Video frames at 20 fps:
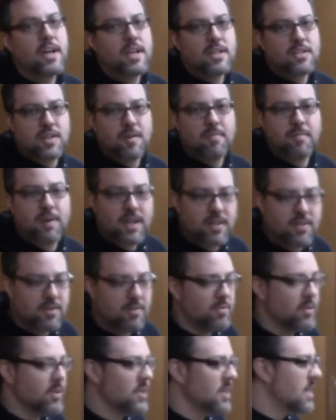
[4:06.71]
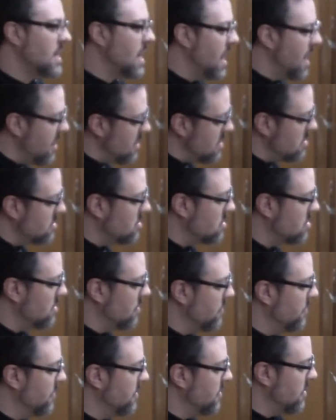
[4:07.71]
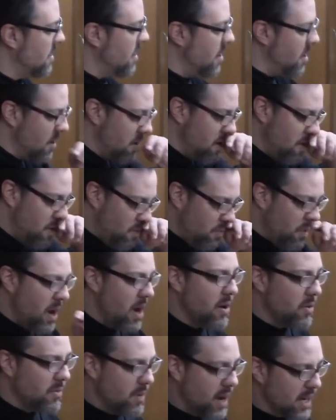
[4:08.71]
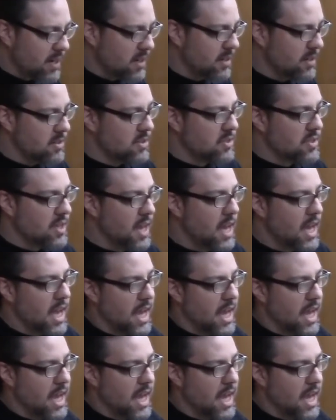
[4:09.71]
Somebody that really cares for their rare records